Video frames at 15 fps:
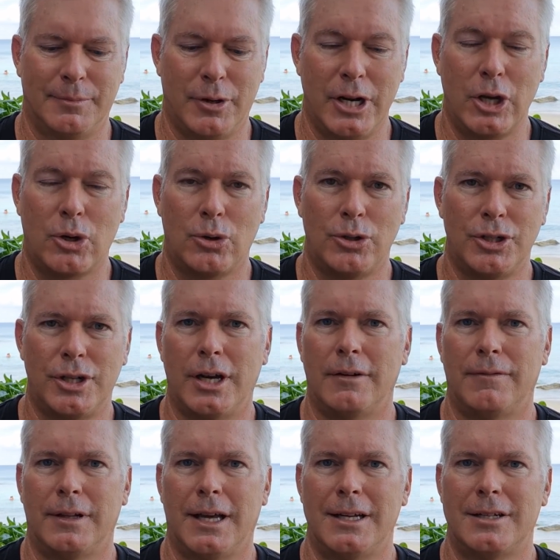Pretty cool
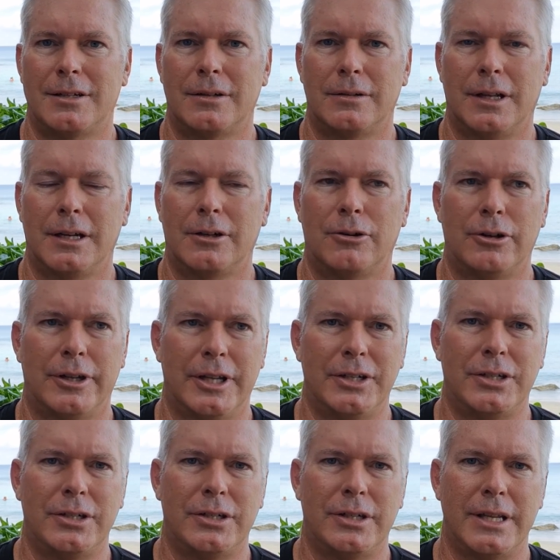stuff, a lot going on.
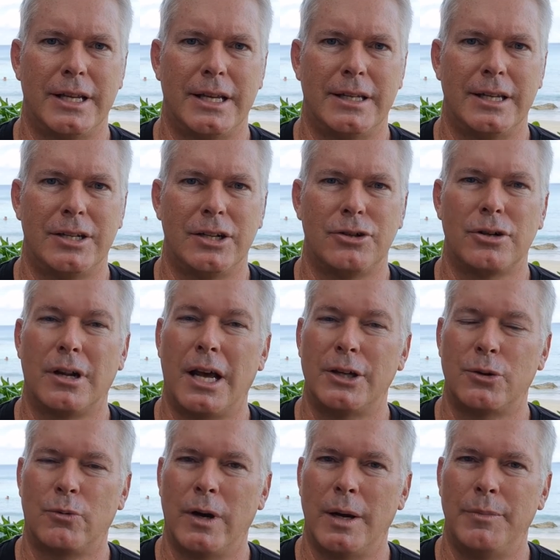This is the
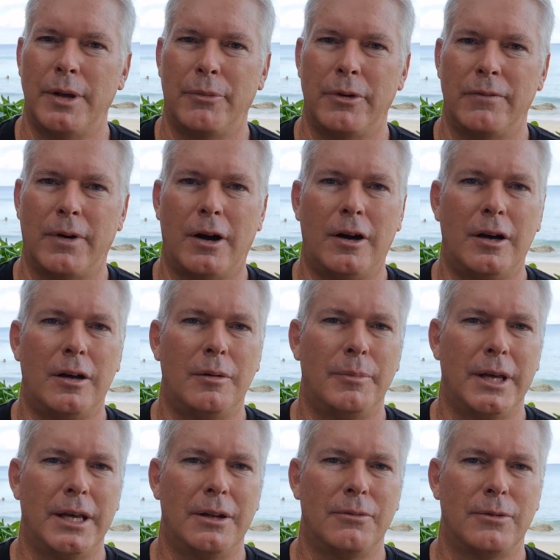decentralized web that we've all
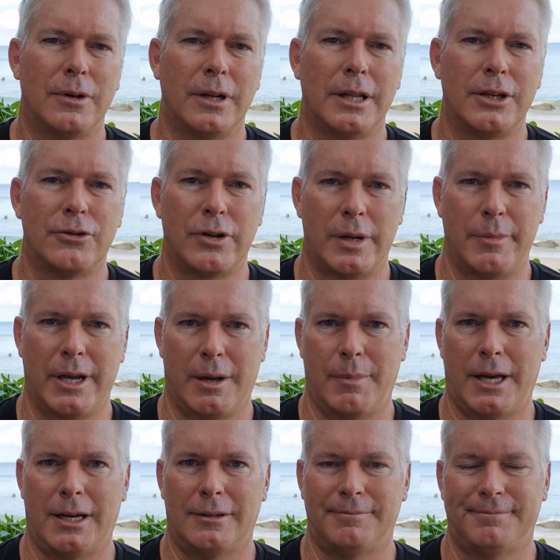been really dreaming
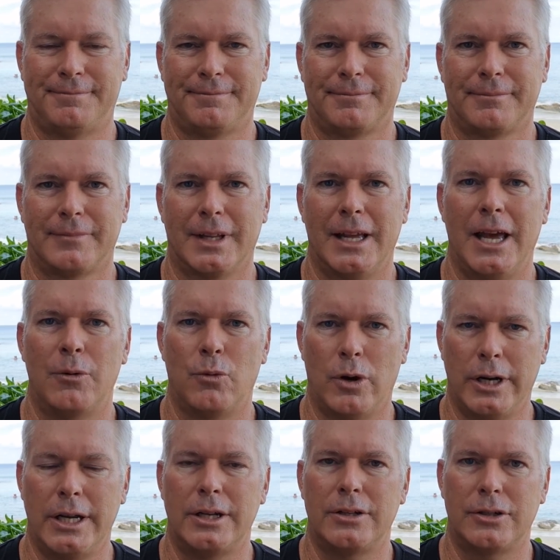about and
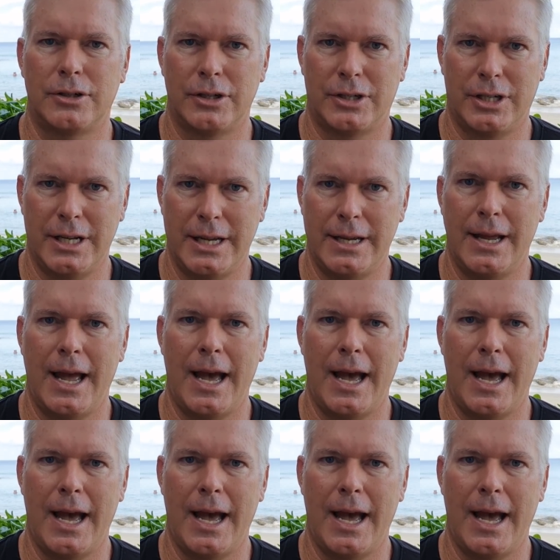wanting to see